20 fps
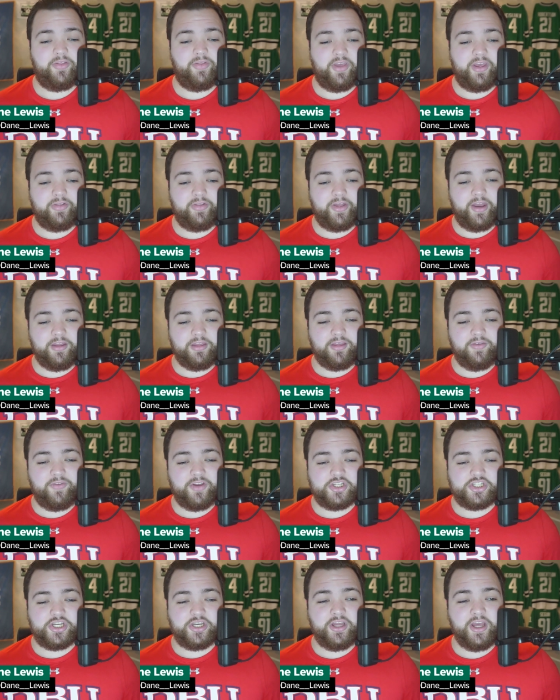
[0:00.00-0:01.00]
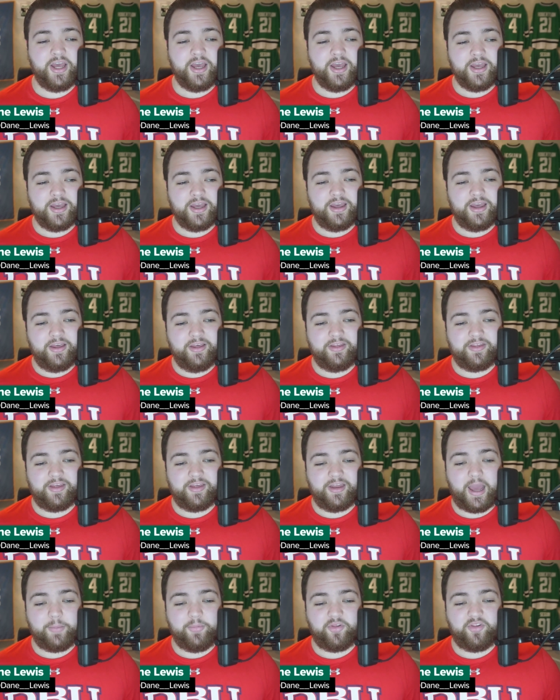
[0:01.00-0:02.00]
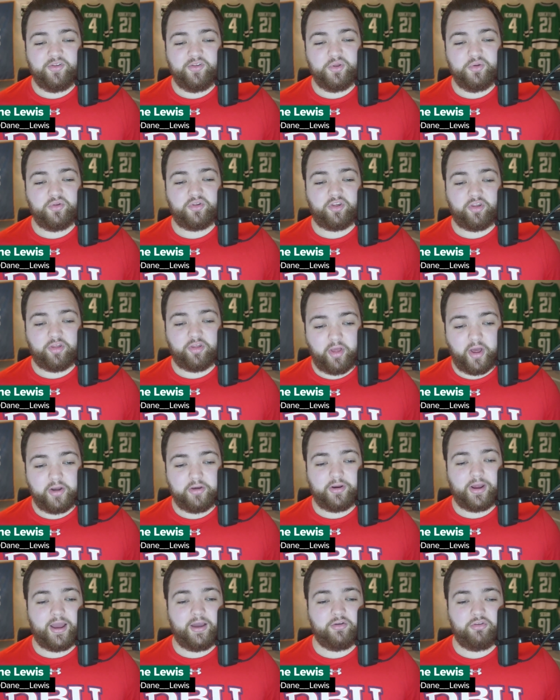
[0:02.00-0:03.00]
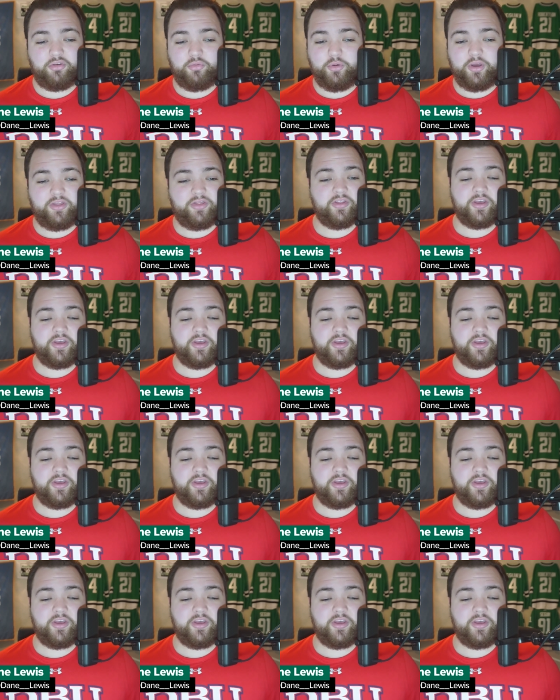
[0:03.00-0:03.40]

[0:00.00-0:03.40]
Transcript: The Atlantic Division is an absolute slaughterhouse with